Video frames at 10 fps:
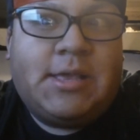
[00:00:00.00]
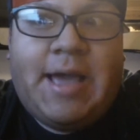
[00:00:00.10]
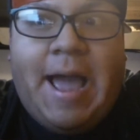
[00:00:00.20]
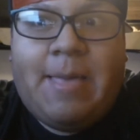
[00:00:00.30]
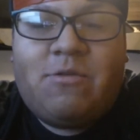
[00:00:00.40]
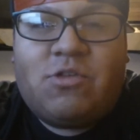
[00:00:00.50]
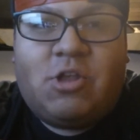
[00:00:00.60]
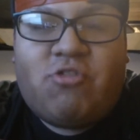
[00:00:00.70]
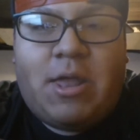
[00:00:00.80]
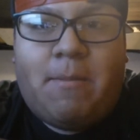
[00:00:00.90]
the guy is
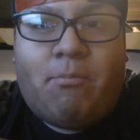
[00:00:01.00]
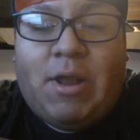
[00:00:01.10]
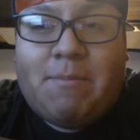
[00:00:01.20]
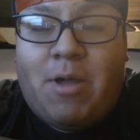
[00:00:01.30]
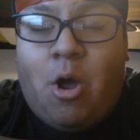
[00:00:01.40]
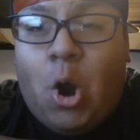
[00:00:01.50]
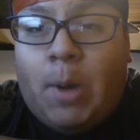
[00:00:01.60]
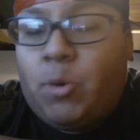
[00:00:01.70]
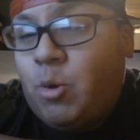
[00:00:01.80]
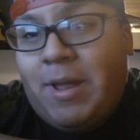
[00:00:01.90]
going to try to break my
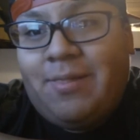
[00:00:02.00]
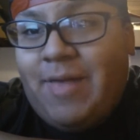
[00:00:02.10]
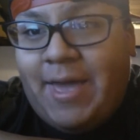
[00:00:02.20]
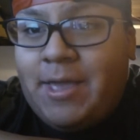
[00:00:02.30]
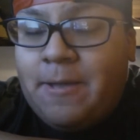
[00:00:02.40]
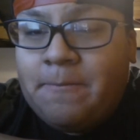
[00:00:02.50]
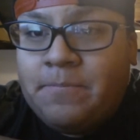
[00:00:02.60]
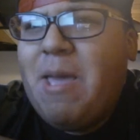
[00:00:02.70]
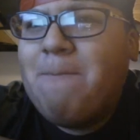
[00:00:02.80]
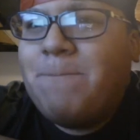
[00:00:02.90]
arm or my leg
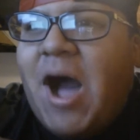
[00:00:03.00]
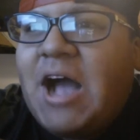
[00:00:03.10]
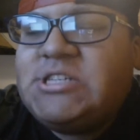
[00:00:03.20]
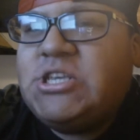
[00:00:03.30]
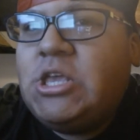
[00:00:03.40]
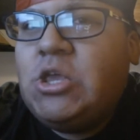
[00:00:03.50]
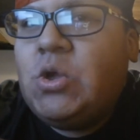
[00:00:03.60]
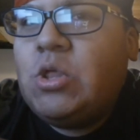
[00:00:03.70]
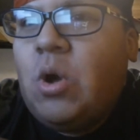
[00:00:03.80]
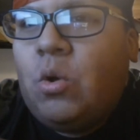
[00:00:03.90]
in boxing, you
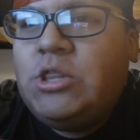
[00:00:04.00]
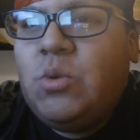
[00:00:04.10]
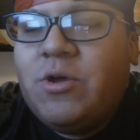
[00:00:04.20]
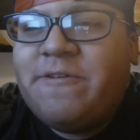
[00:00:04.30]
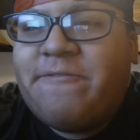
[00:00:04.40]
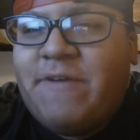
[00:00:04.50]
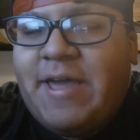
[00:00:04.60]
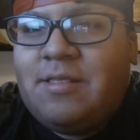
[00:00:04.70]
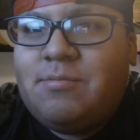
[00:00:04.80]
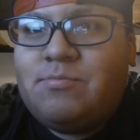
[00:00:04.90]
can only win a
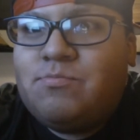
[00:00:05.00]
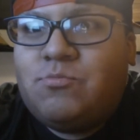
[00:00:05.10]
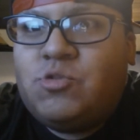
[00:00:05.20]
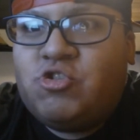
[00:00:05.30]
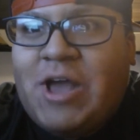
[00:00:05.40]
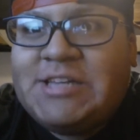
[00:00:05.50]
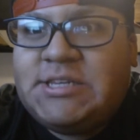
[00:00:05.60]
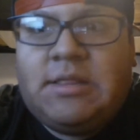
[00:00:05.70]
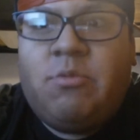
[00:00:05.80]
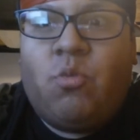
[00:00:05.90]
fight
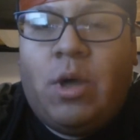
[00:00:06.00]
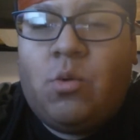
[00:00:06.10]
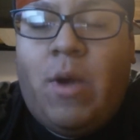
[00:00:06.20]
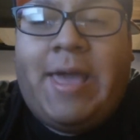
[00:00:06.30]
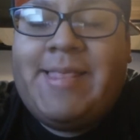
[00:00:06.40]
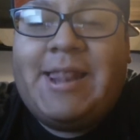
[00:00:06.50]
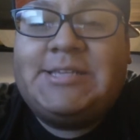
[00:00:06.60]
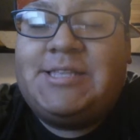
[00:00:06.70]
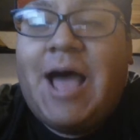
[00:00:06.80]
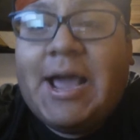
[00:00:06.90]
drastically with one way. That
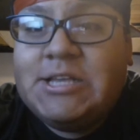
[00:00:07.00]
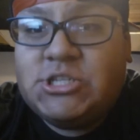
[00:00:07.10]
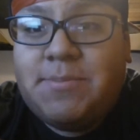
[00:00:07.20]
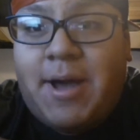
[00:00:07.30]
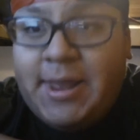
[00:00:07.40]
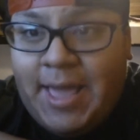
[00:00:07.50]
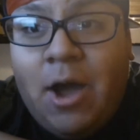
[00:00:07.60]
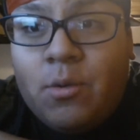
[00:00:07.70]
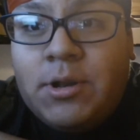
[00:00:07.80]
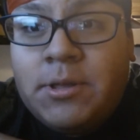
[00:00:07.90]
is knocking somebody
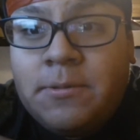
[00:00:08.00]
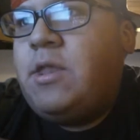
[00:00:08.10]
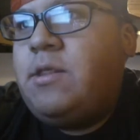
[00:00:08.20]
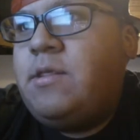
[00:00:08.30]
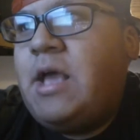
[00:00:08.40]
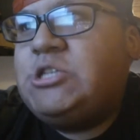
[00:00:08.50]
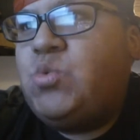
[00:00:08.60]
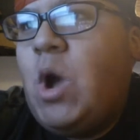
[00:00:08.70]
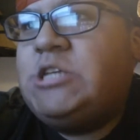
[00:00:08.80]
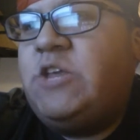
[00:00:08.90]
out. The next
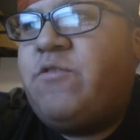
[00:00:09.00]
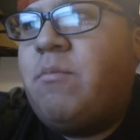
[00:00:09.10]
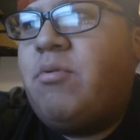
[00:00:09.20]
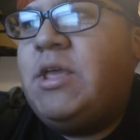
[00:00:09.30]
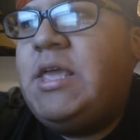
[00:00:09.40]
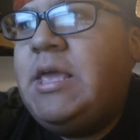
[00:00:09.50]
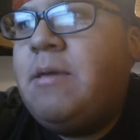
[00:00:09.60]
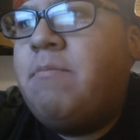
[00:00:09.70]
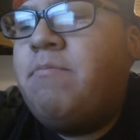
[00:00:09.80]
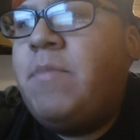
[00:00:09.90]
question is from
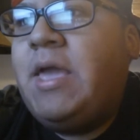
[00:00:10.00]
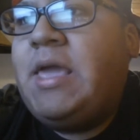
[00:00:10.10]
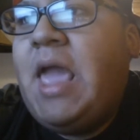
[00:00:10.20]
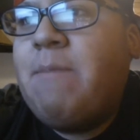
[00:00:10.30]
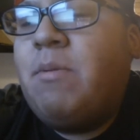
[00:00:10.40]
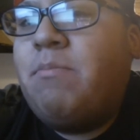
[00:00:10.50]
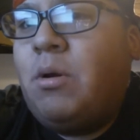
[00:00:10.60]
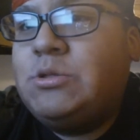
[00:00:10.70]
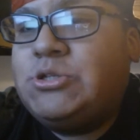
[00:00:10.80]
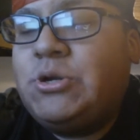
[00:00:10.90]
Brahim, aka
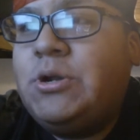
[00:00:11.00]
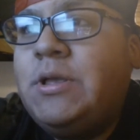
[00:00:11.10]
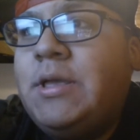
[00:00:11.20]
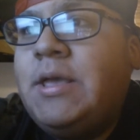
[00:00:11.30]
Babolter,